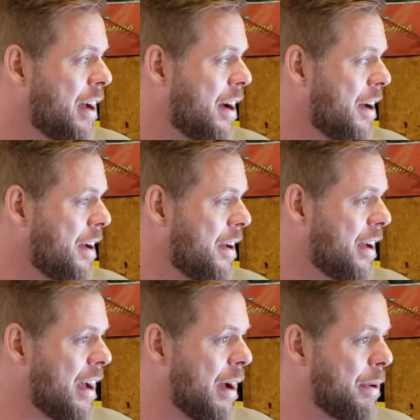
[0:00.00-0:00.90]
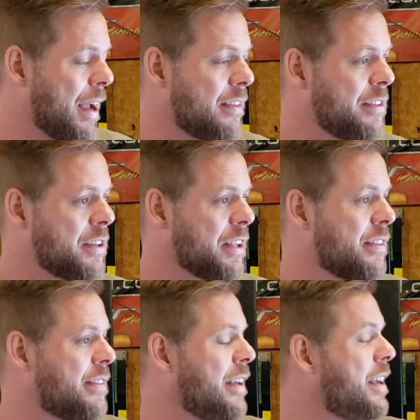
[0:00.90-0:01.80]
I mean, as you can
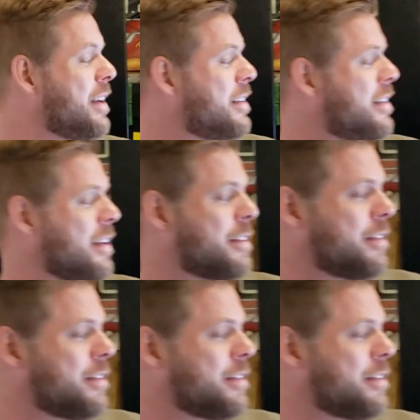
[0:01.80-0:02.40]
see, it's